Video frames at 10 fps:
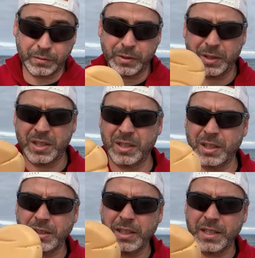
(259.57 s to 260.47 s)
which
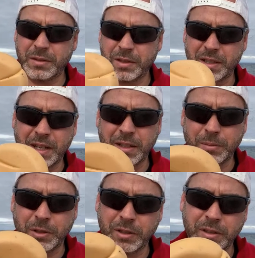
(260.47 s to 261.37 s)
luckily is
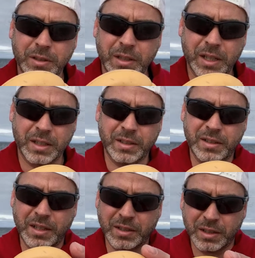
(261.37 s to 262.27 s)
recyclable.
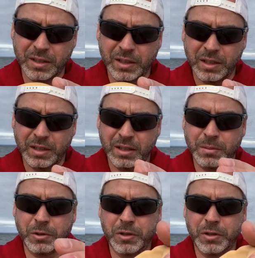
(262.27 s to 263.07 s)
This has a number